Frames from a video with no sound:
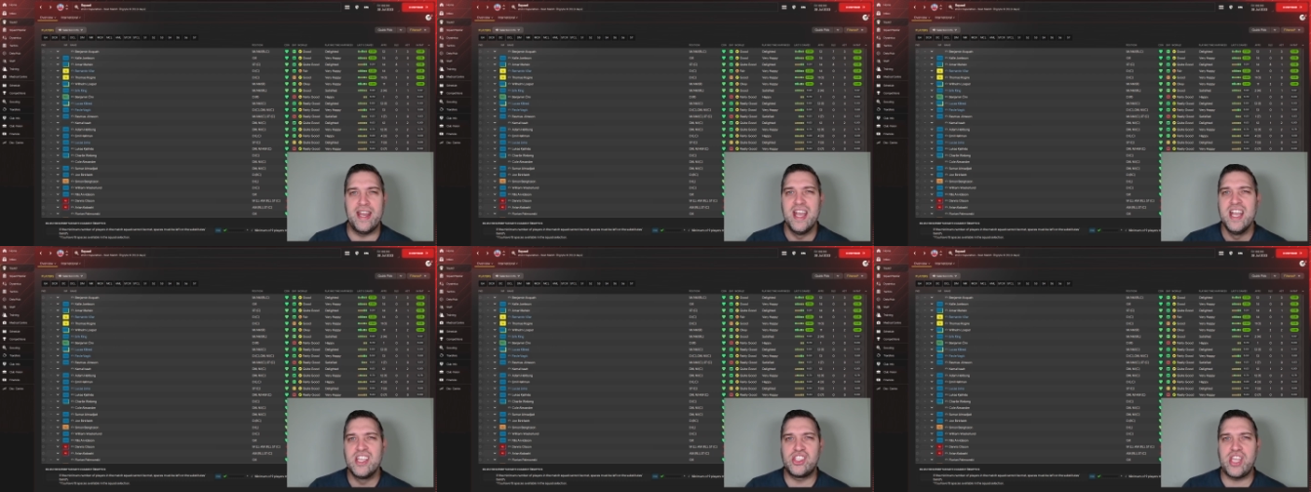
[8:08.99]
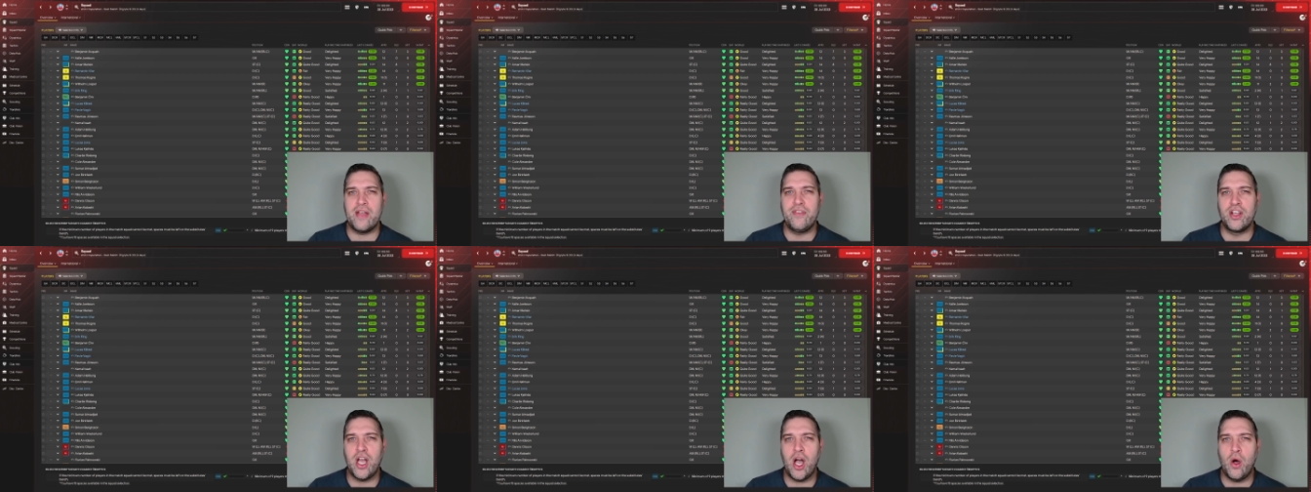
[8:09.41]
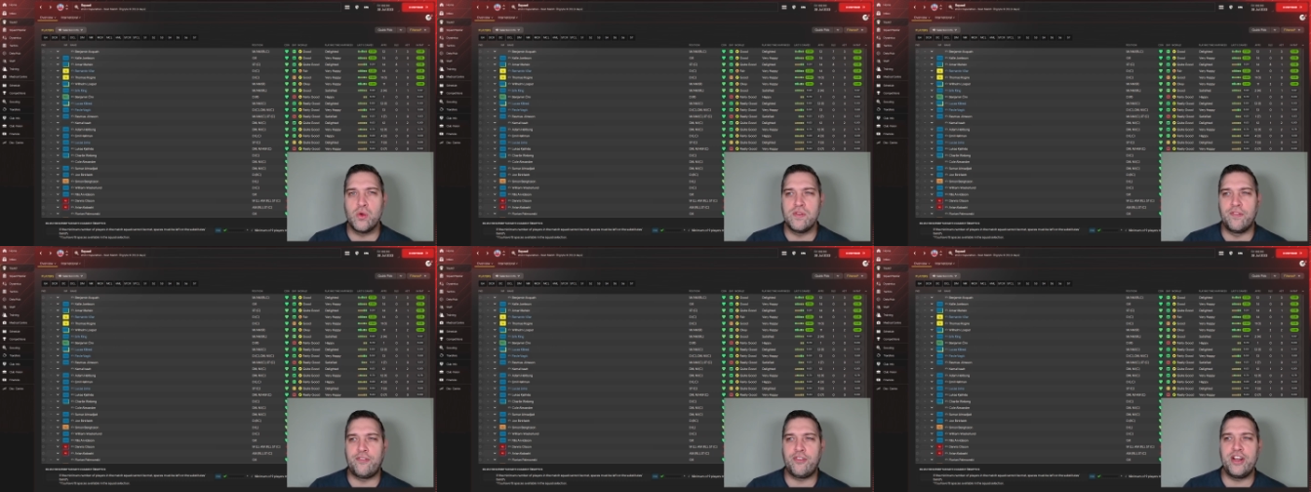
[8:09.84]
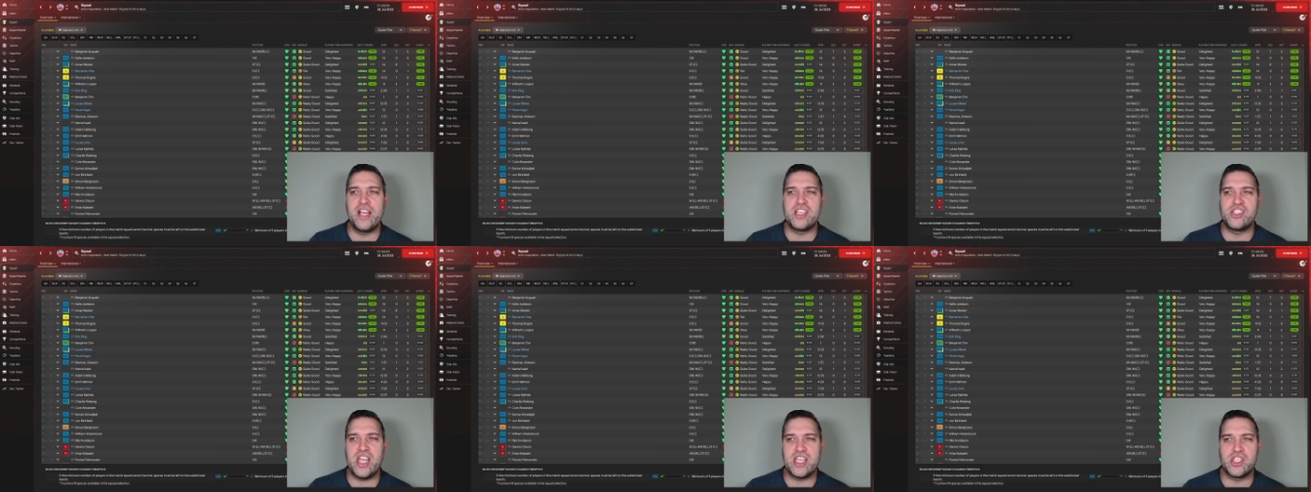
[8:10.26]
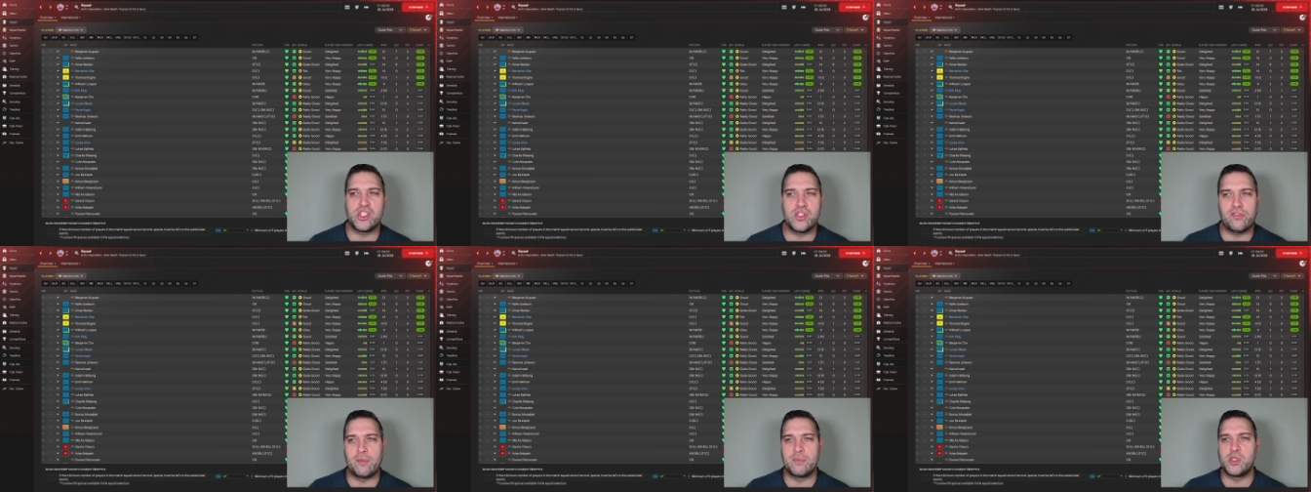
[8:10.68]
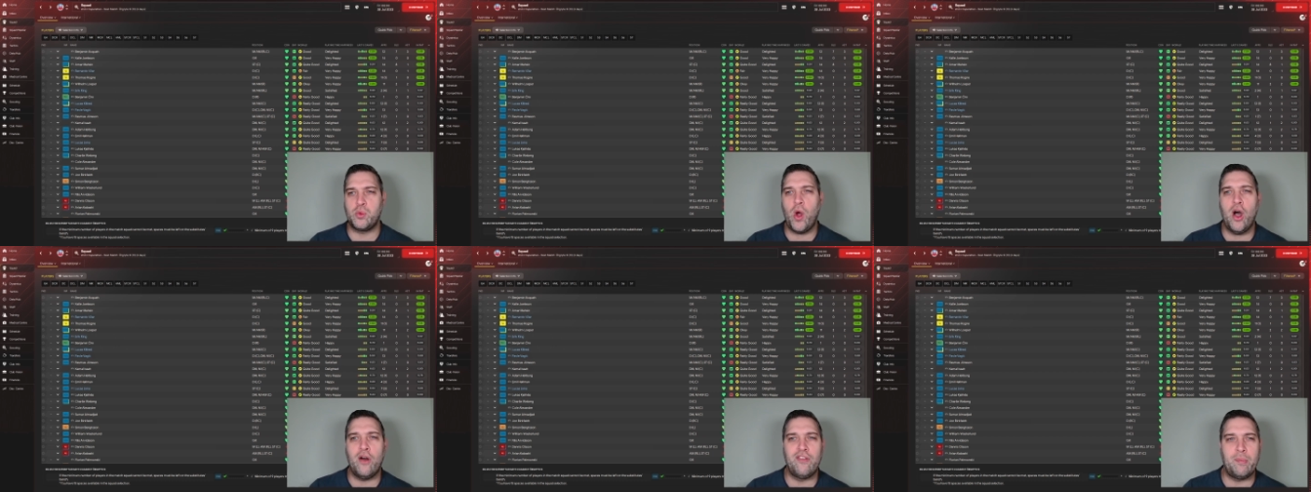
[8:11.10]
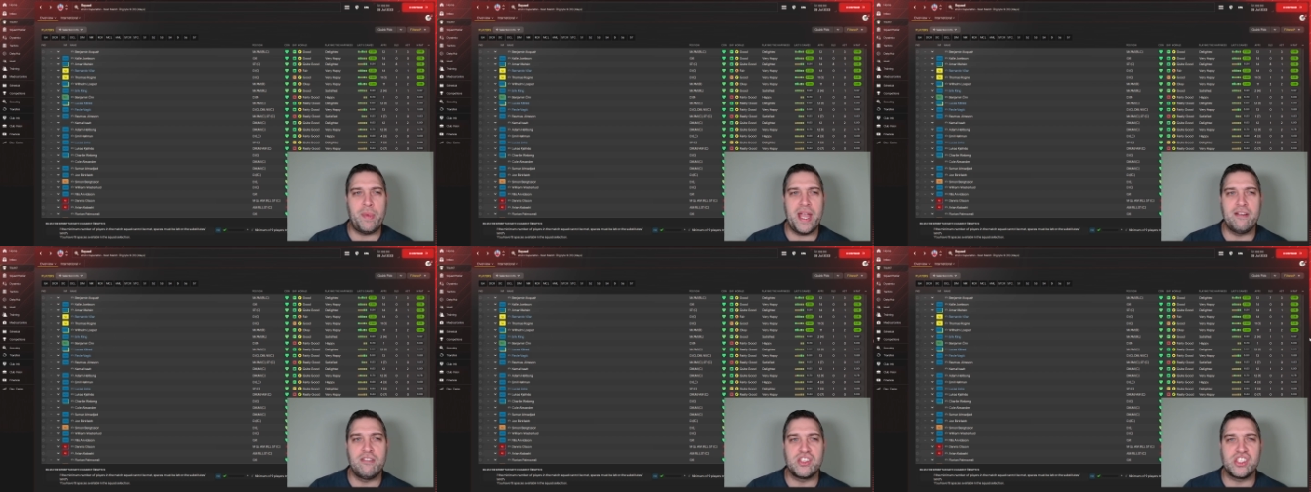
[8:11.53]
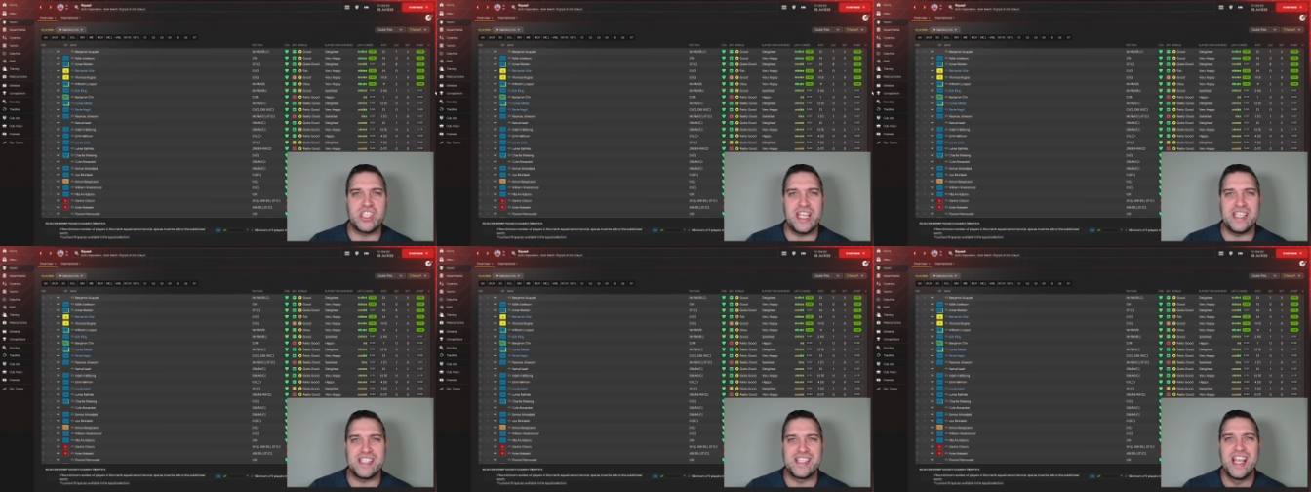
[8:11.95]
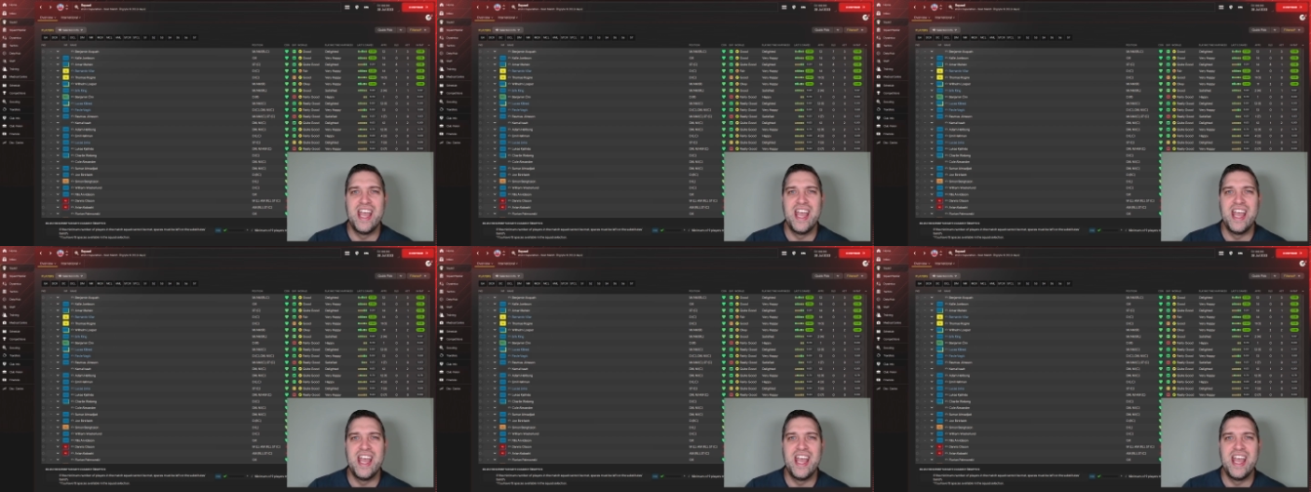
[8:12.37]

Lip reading: 7 goals and 3 assists from 12 appearances,